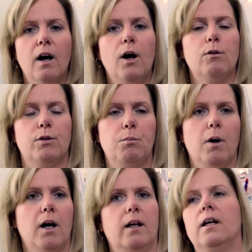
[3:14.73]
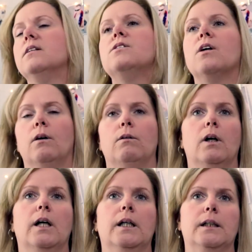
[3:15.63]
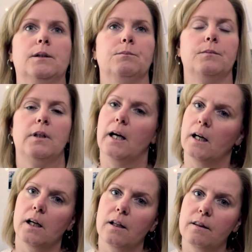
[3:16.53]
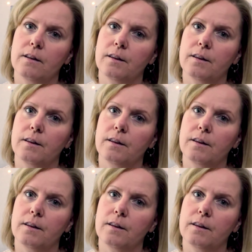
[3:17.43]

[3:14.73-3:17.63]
over your body. So, yeah,